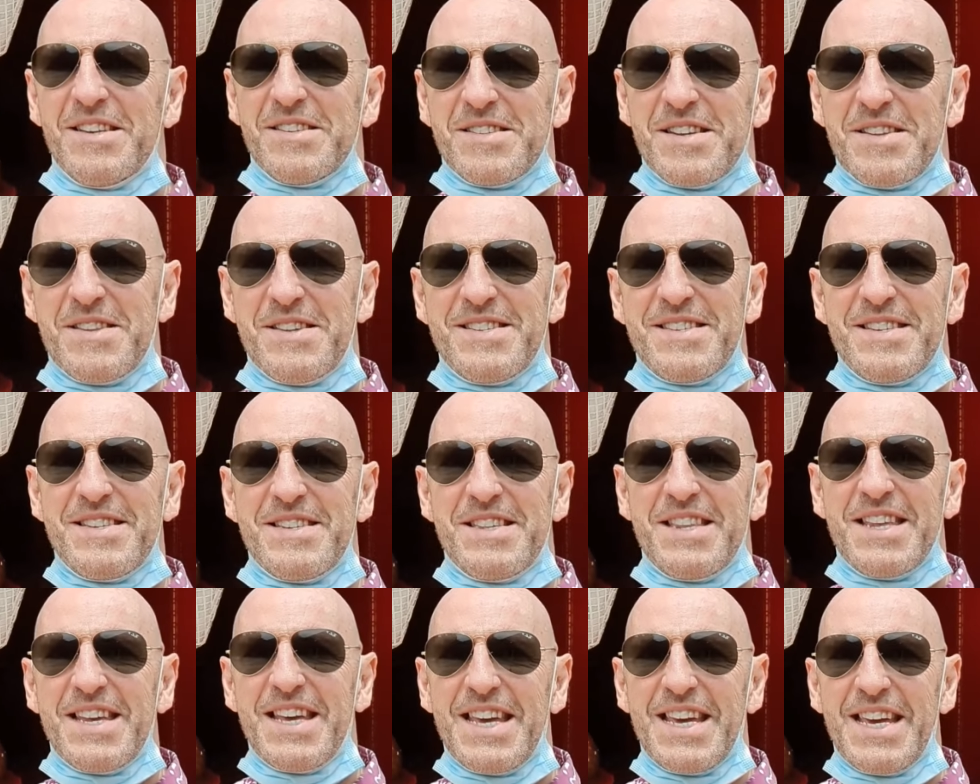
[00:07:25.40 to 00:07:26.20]
So this is
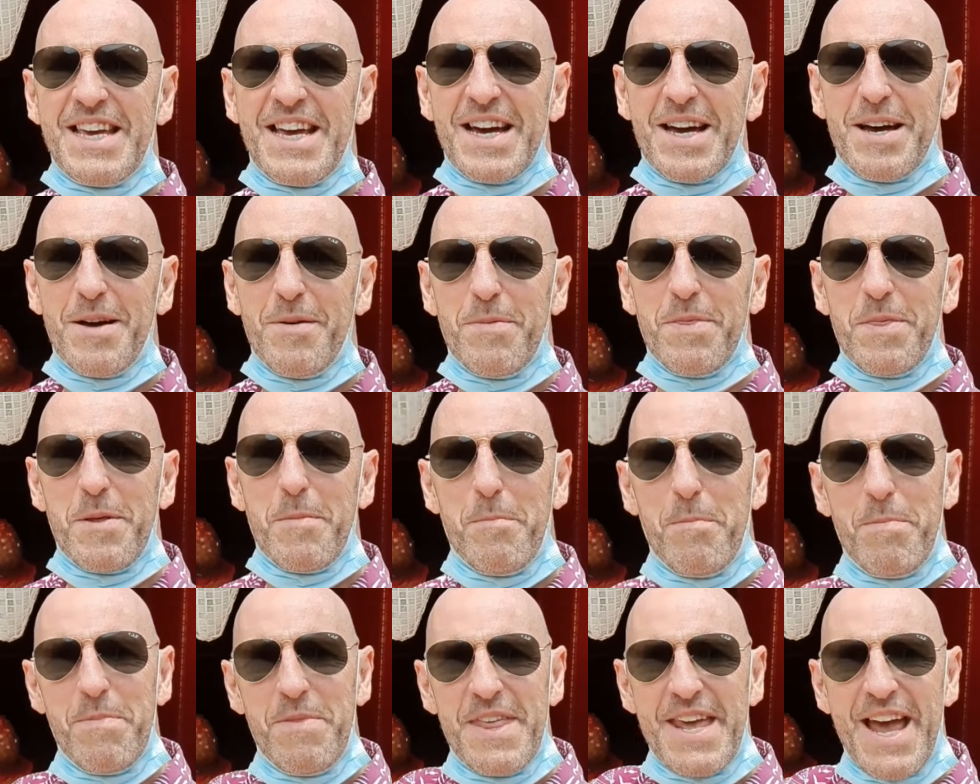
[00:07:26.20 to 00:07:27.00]
the, uh, the,
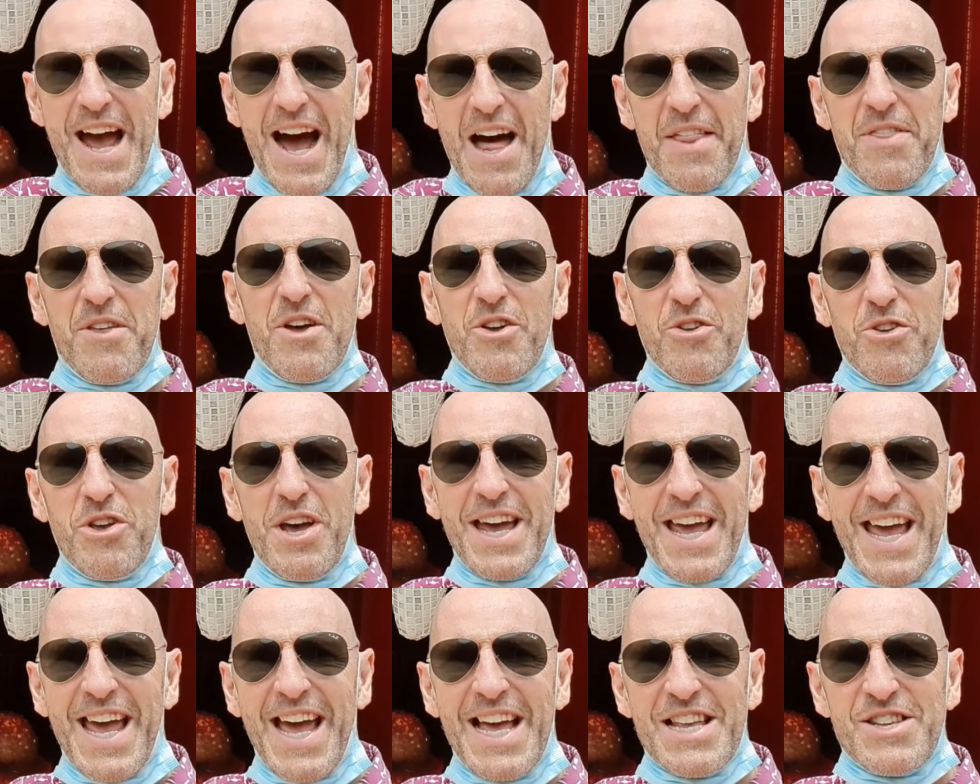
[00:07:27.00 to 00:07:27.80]
the, other
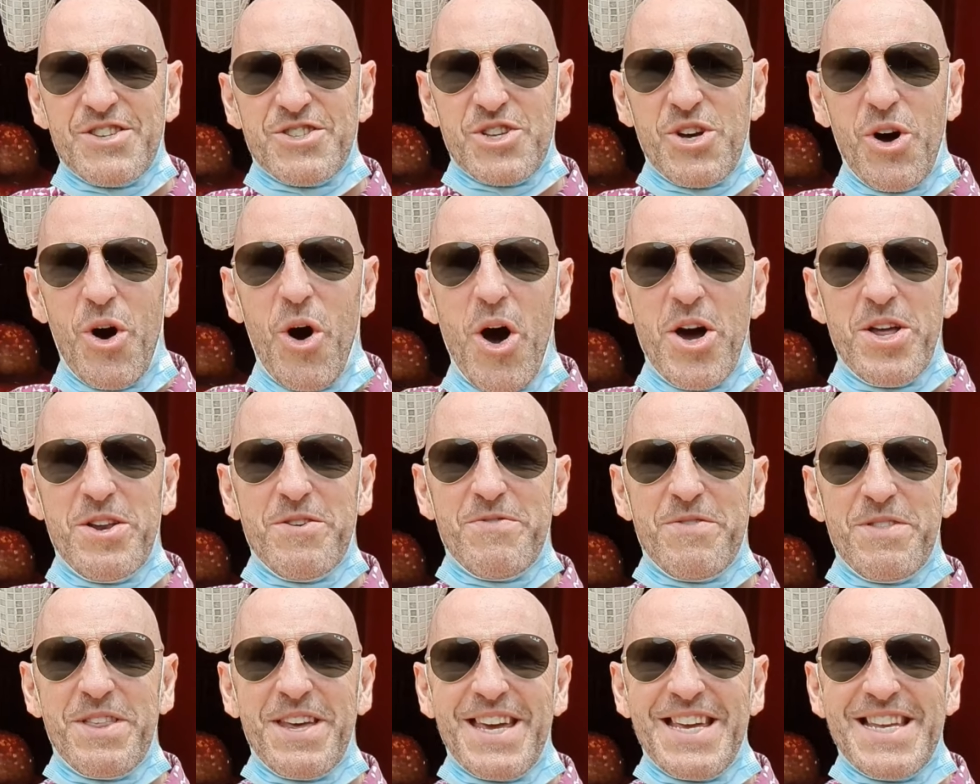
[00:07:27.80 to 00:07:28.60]
side
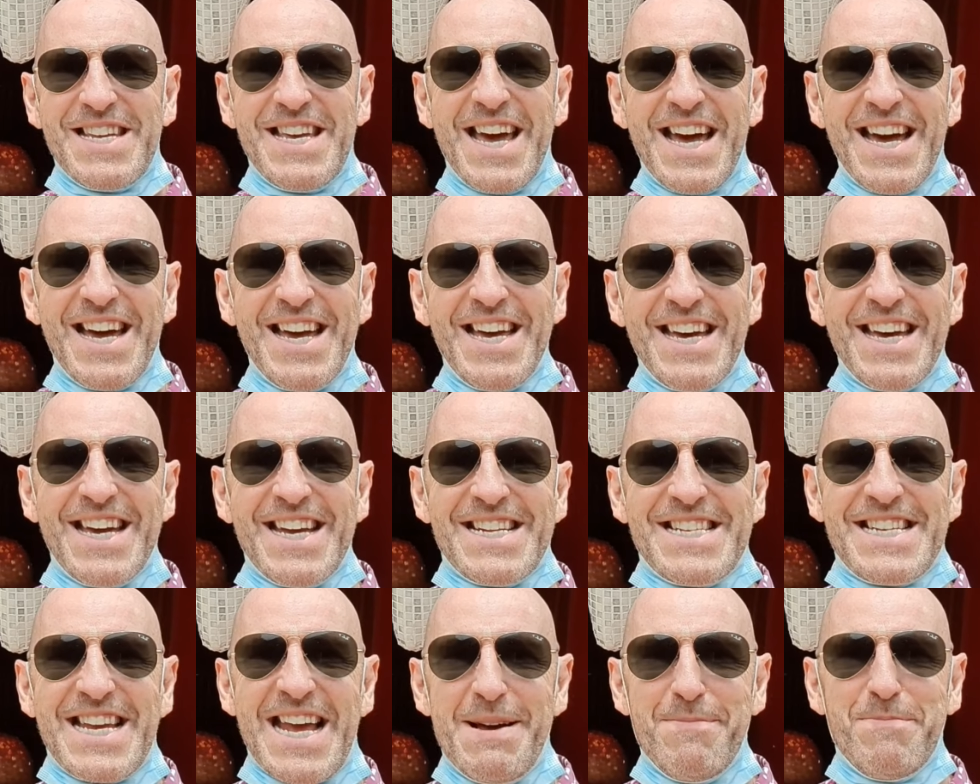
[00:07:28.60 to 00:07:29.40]
of the
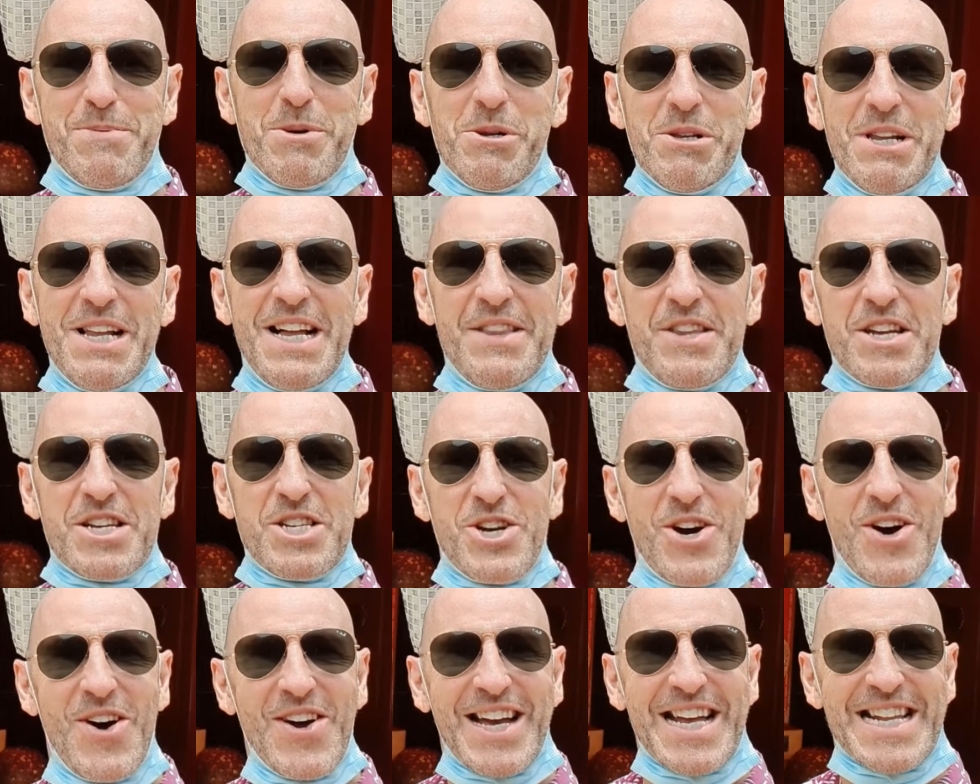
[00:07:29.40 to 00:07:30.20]
temple, the
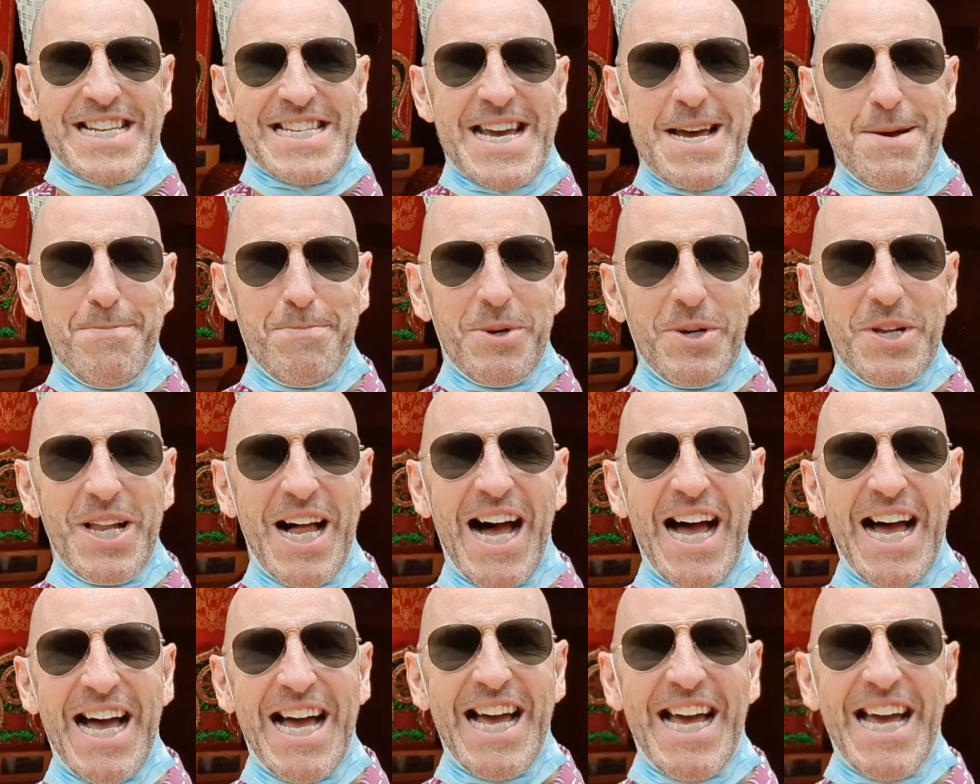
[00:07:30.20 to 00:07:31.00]
tiger temple.
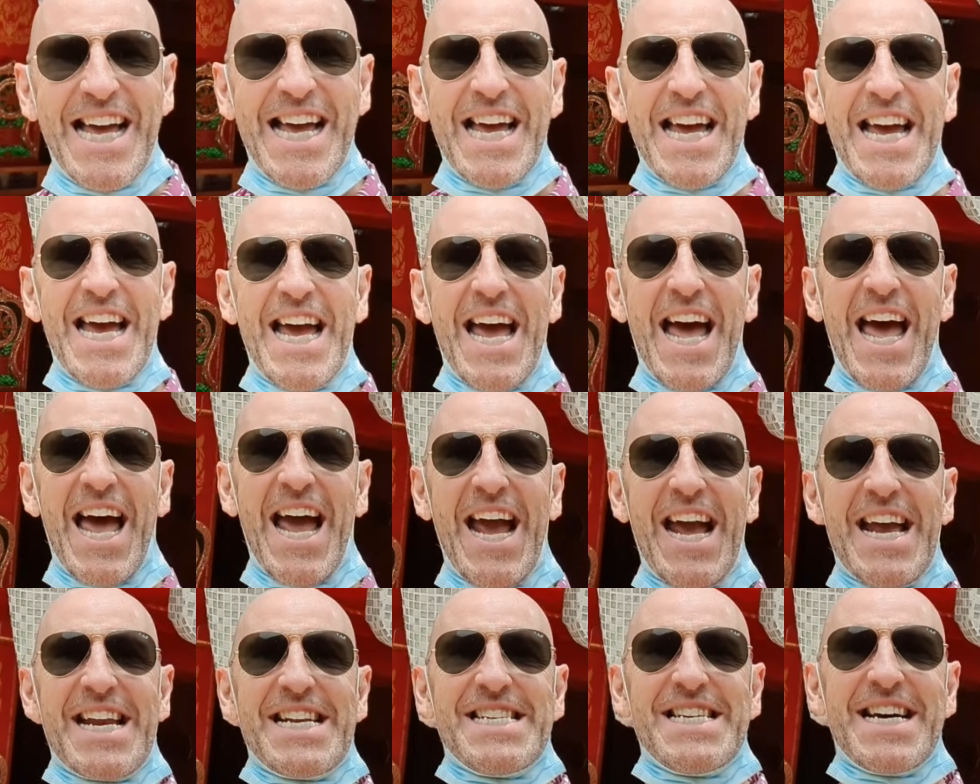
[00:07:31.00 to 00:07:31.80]

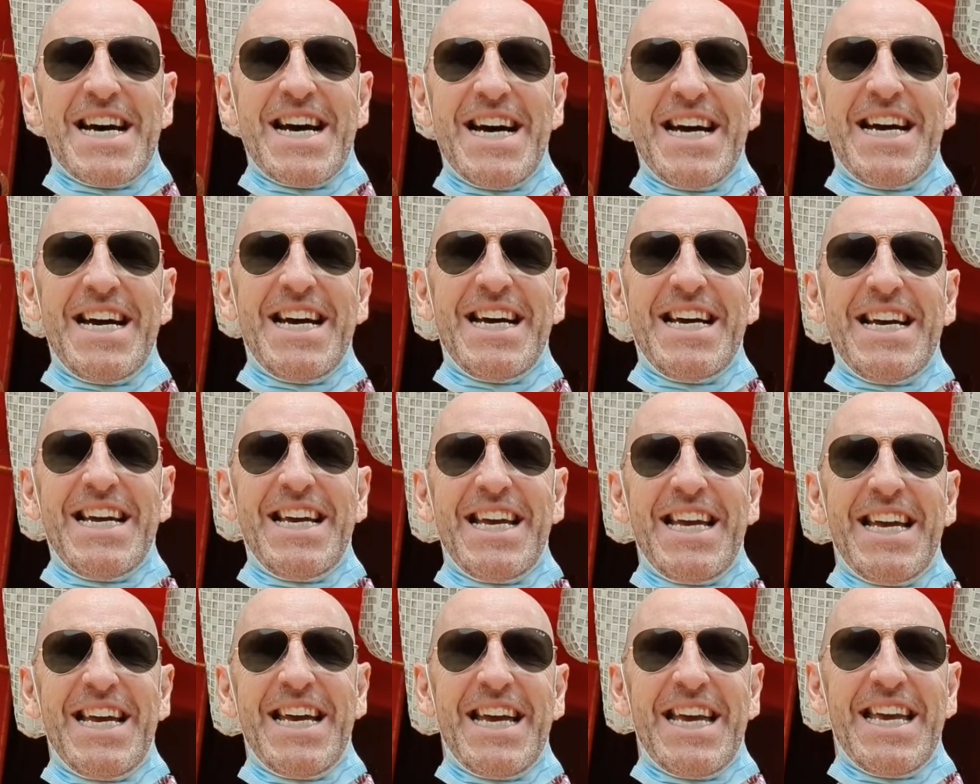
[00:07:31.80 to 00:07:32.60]
And uh,
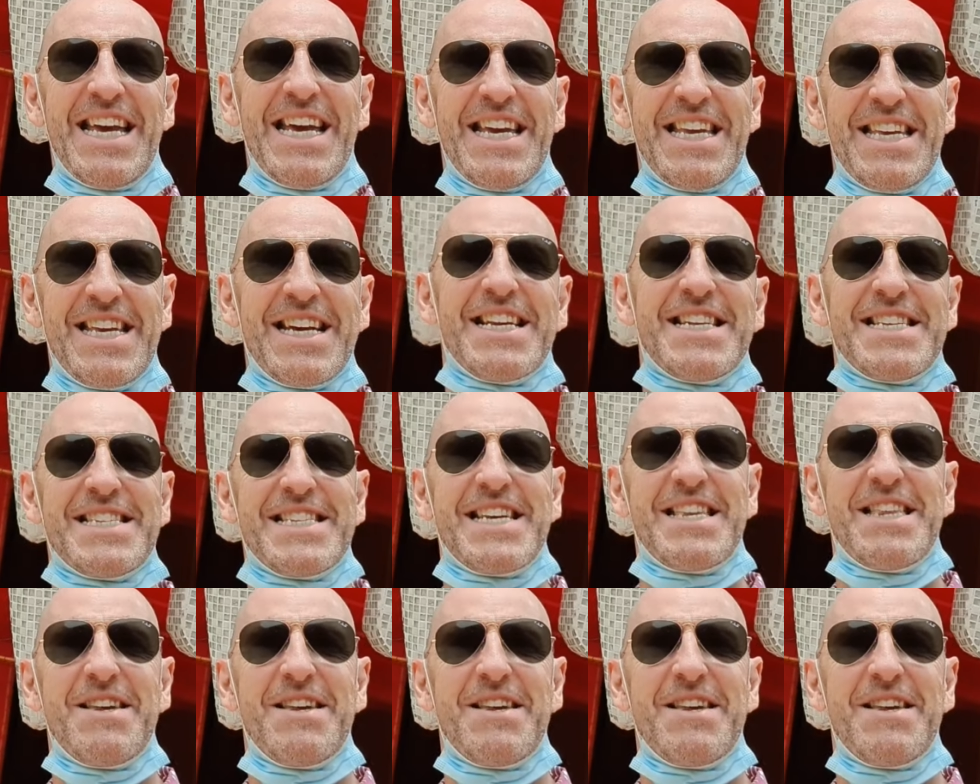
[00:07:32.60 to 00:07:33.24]
you can see